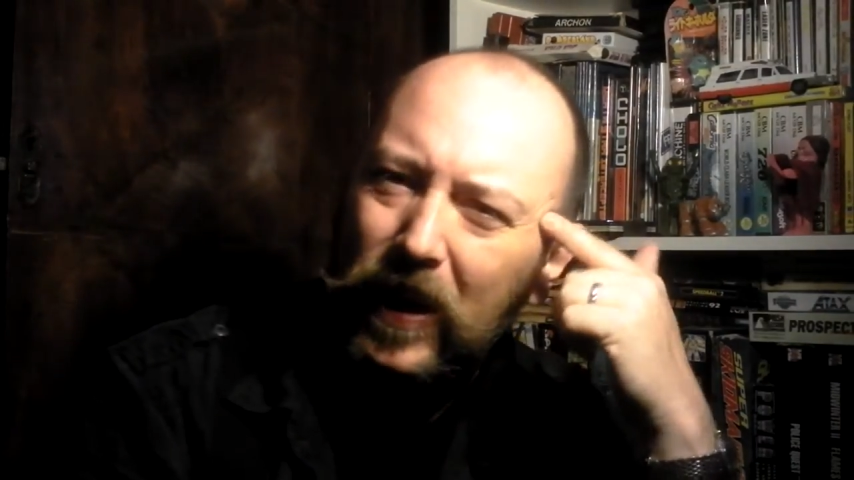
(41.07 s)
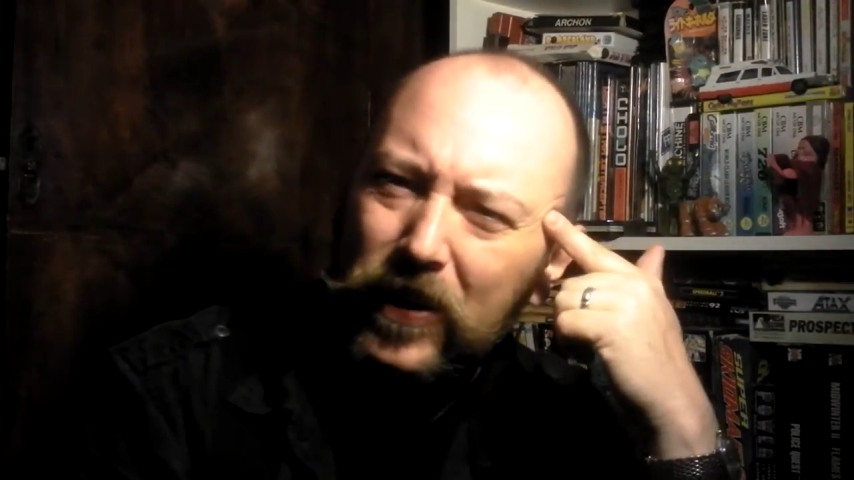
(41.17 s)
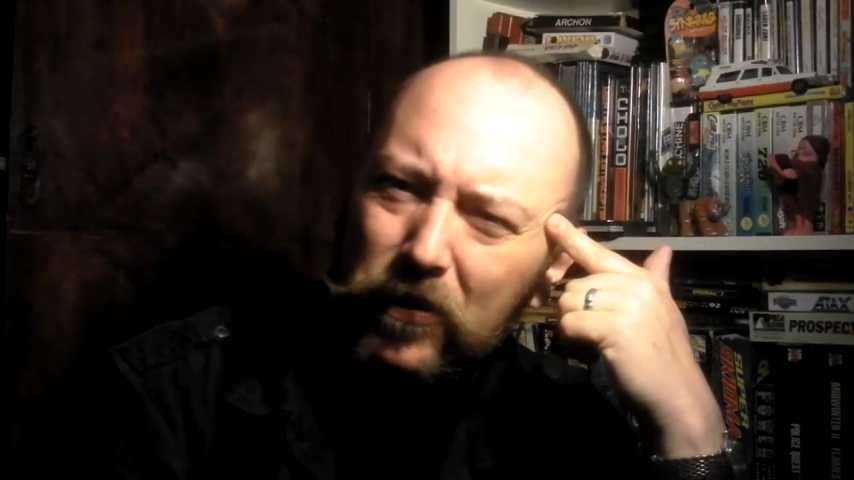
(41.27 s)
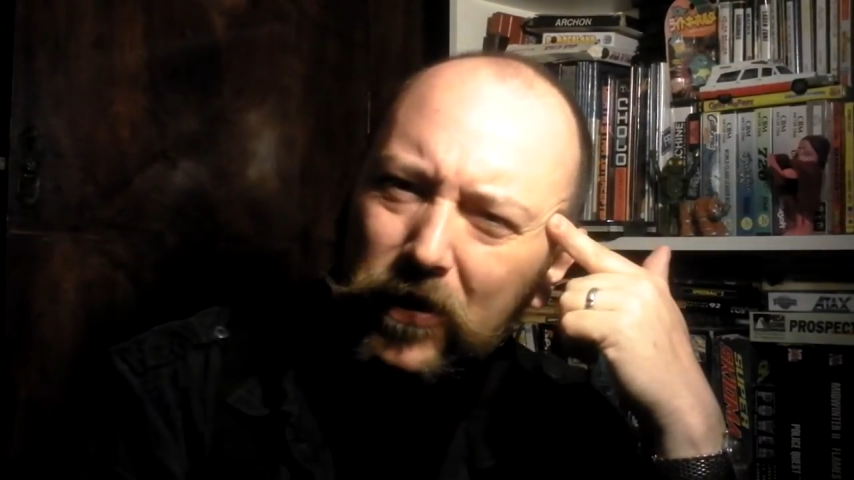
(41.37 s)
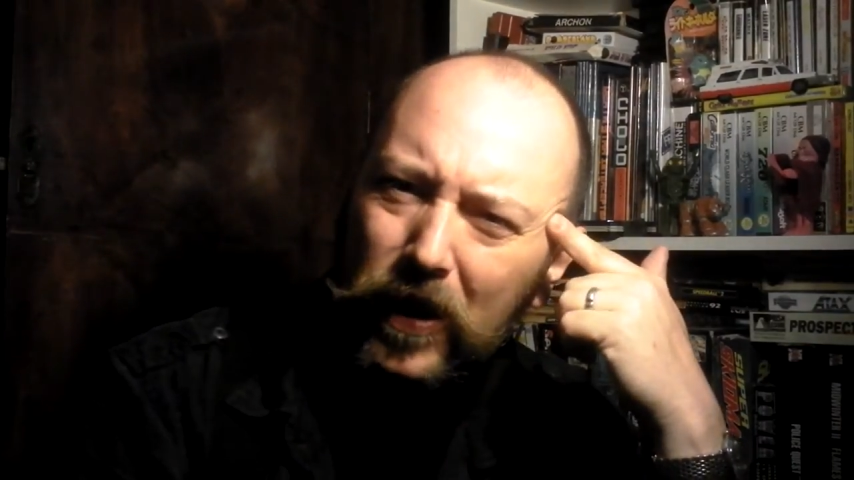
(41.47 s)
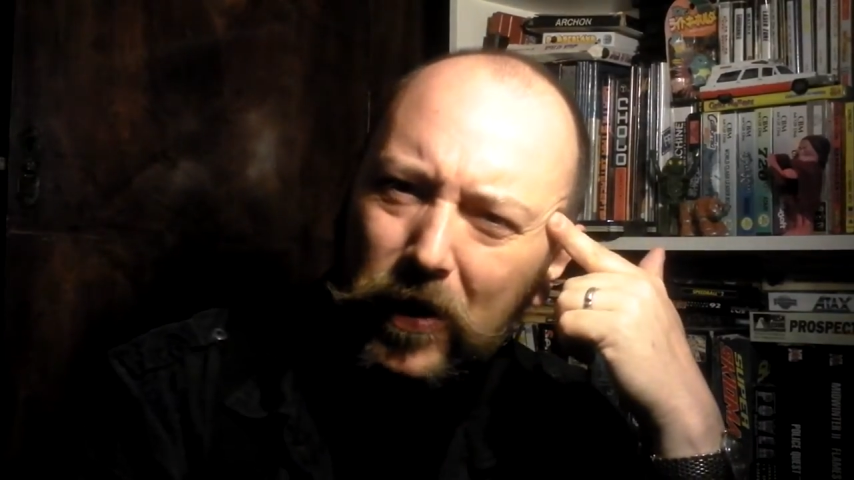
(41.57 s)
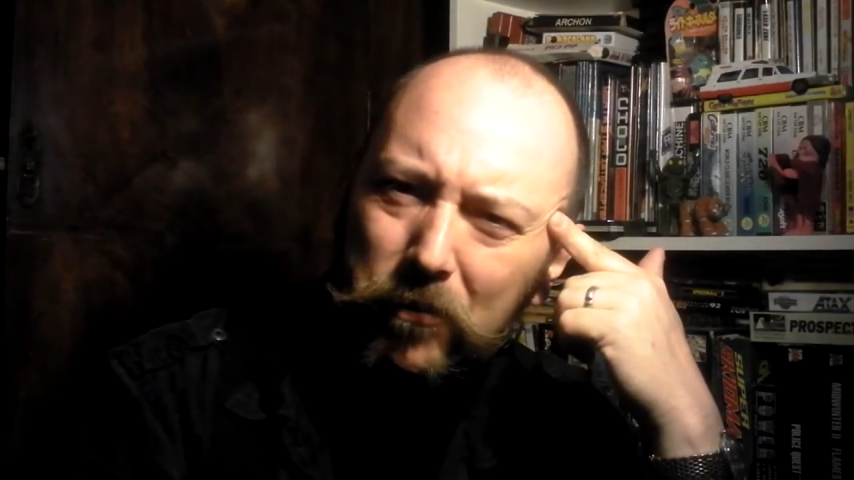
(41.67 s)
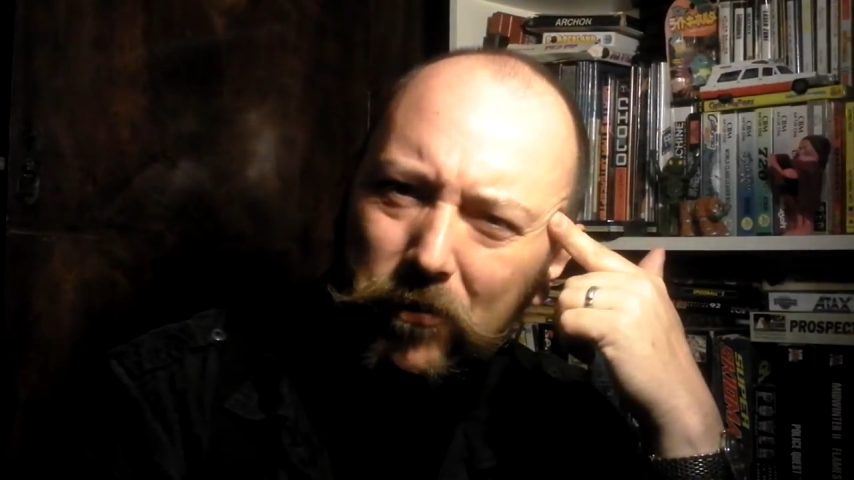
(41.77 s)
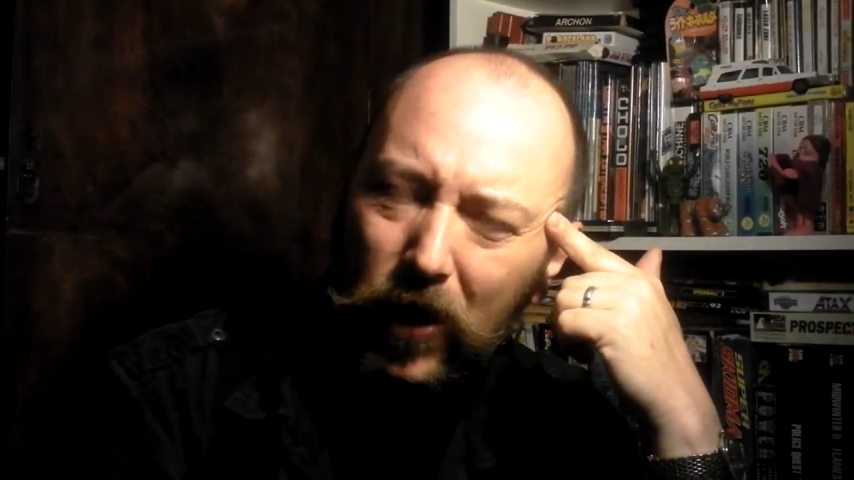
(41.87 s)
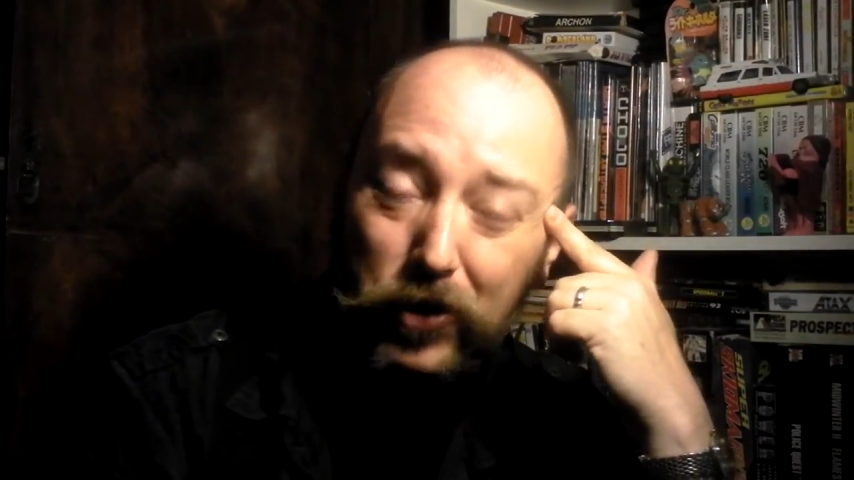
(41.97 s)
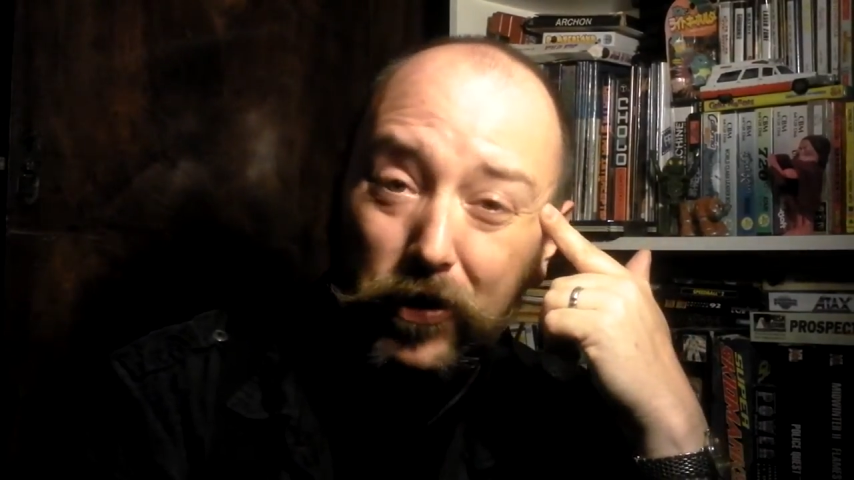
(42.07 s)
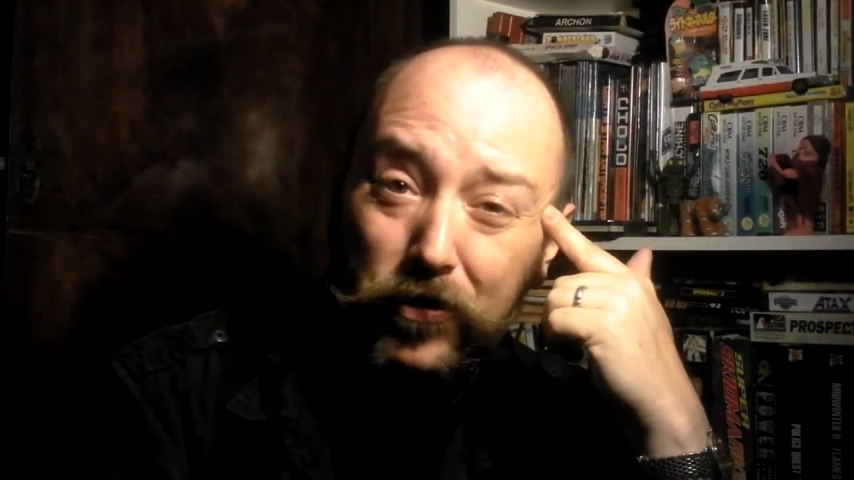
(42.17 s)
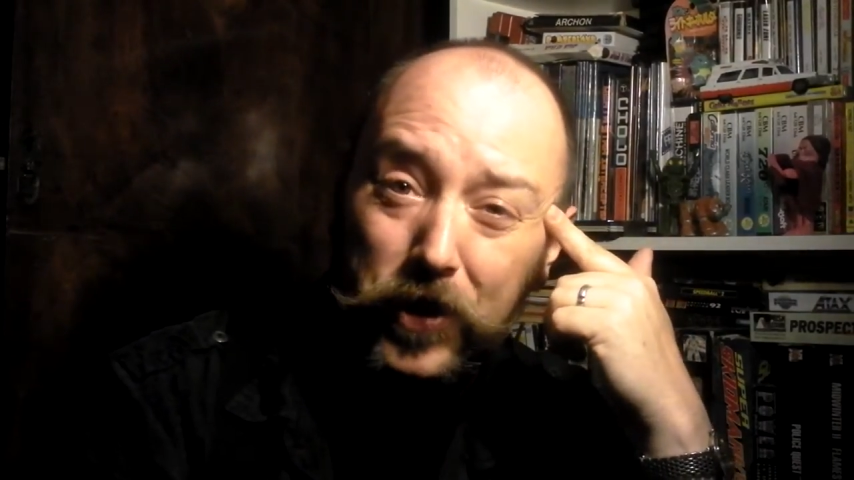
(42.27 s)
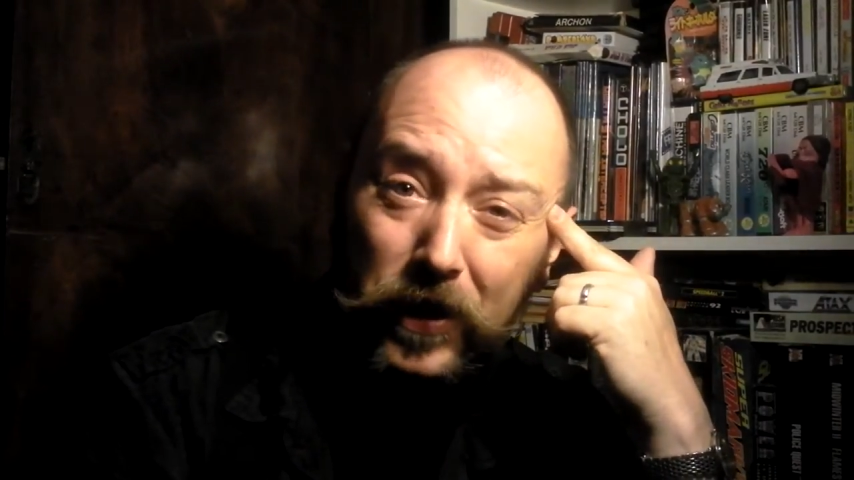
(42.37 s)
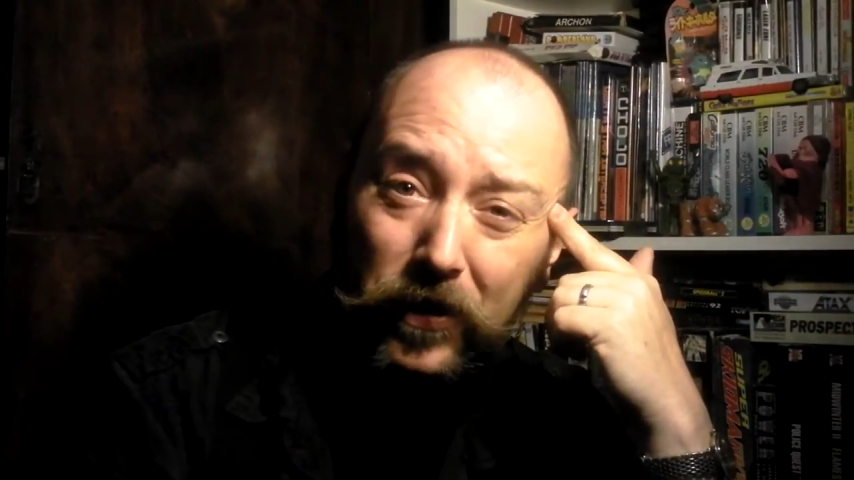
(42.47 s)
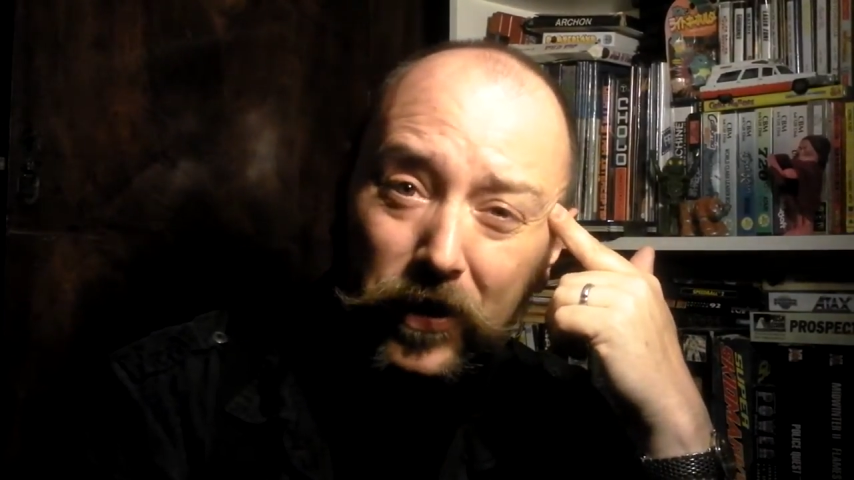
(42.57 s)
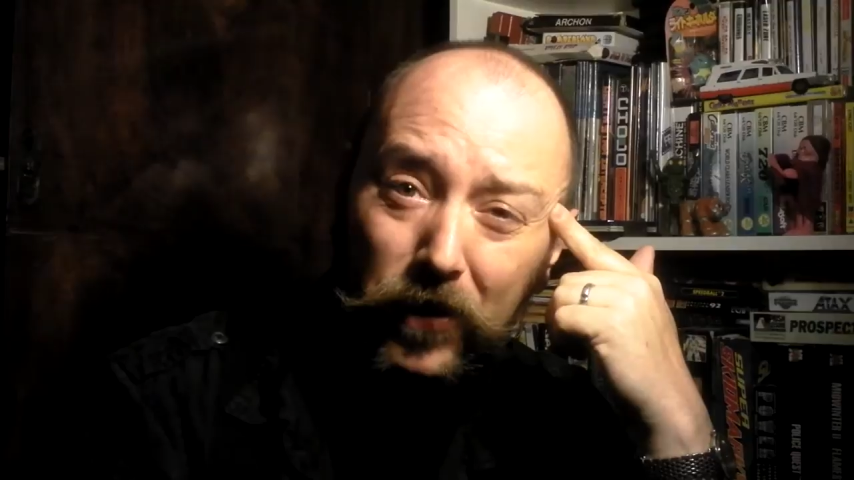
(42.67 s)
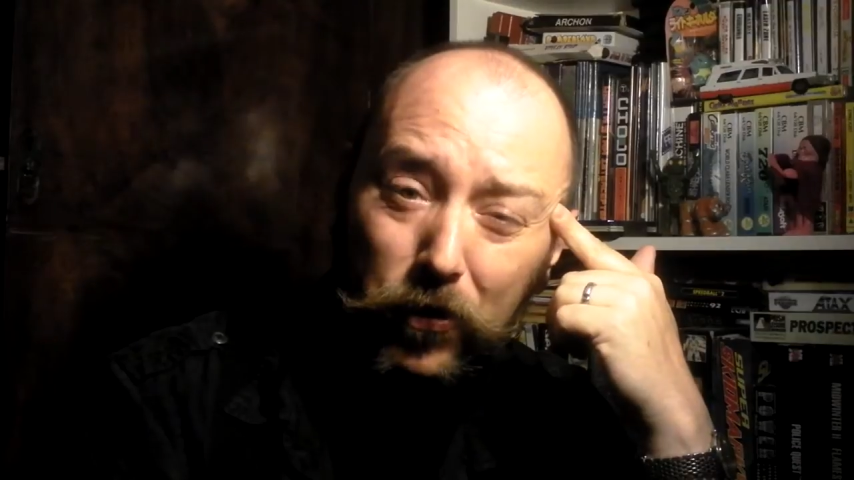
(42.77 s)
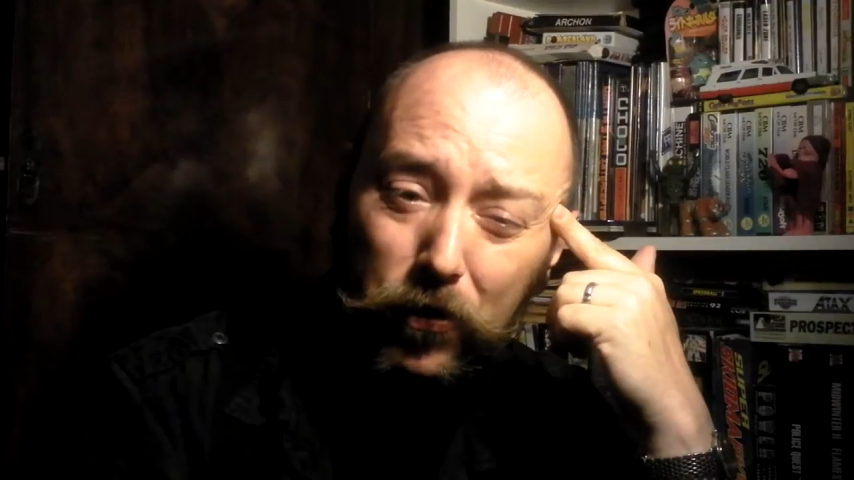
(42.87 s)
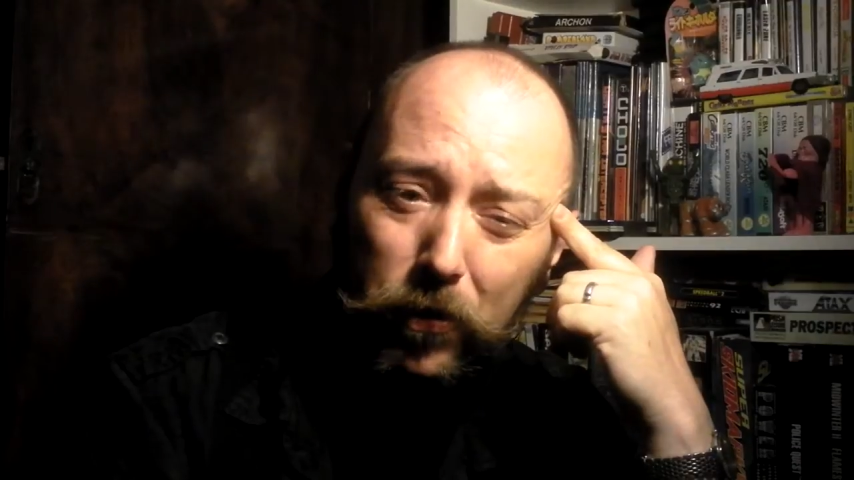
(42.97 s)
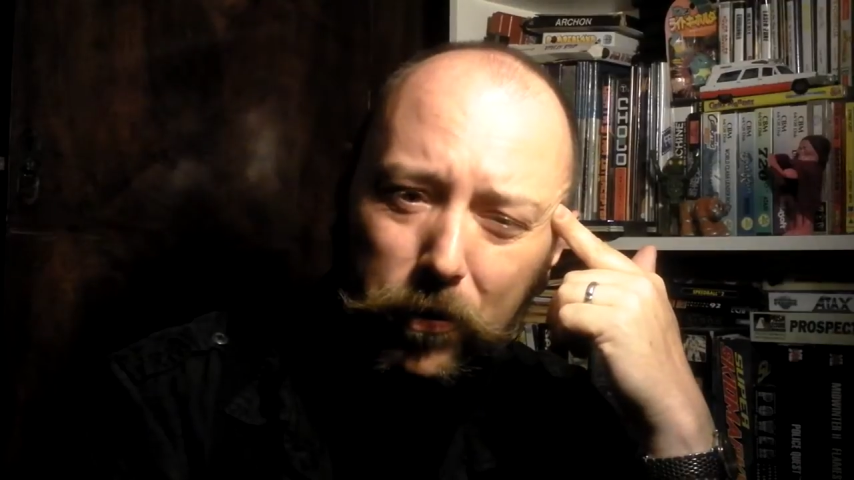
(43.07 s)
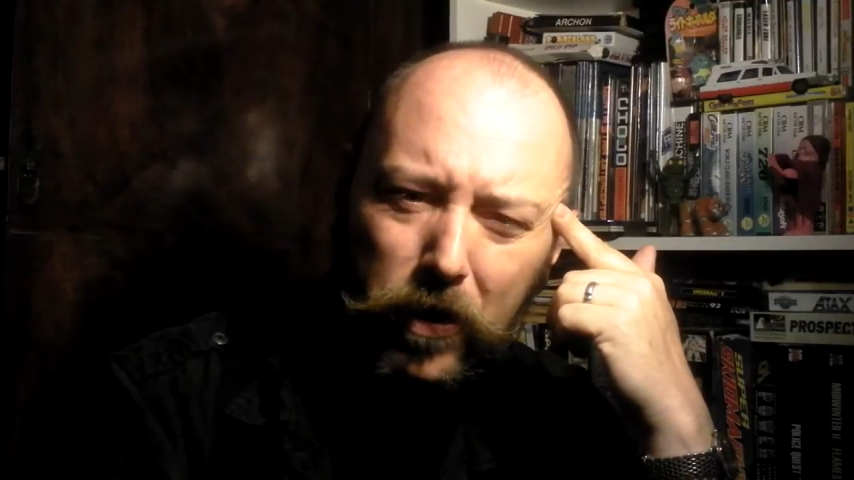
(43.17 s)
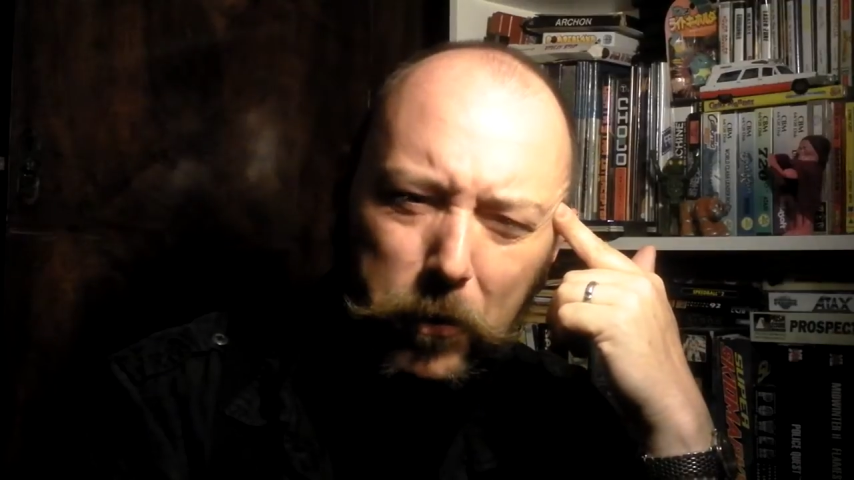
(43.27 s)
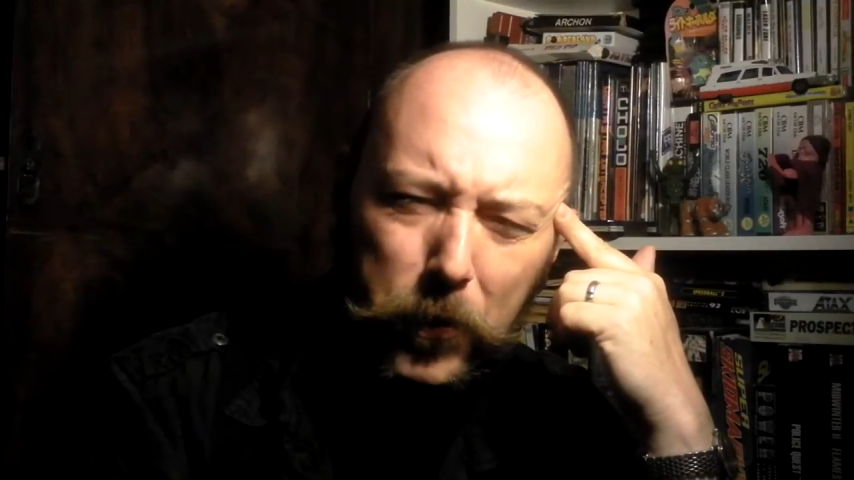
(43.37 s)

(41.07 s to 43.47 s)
I don't. I should have checked to see if you're a subscriber,